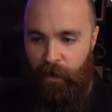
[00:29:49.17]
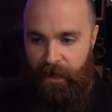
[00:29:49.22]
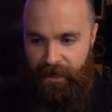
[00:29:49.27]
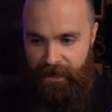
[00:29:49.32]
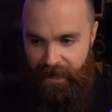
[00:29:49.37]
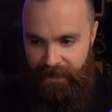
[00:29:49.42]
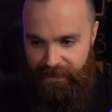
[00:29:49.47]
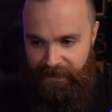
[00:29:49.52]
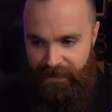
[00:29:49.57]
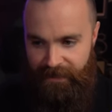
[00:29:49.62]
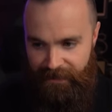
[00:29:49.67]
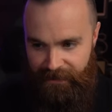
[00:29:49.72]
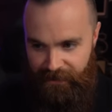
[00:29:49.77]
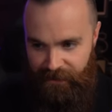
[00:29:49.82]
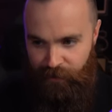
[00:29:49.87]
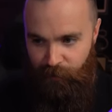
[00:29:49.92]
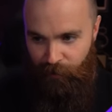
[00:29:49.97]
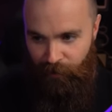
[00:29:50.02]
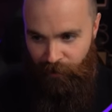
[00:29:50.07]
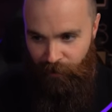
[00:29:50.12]
We're connecting
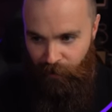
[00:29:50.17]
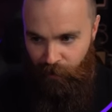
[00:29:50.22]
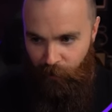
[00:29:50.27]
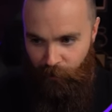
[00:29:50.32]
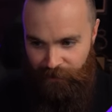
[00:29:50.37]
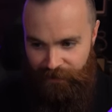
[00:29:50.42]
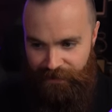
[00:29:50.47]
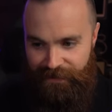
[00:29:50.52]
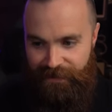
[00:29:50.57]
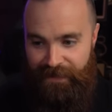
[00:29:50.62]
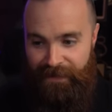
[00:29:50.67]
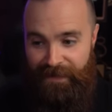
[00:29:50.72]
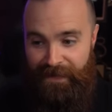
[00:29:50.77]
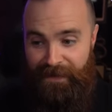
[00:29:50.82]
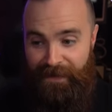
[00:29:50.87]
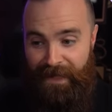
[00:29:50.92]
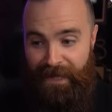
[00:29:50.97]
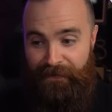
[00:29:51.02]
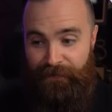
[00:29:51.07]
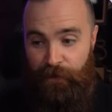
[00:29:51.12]
it to our host
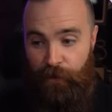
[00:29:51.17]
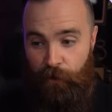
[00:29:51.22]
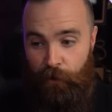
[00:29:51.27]
like the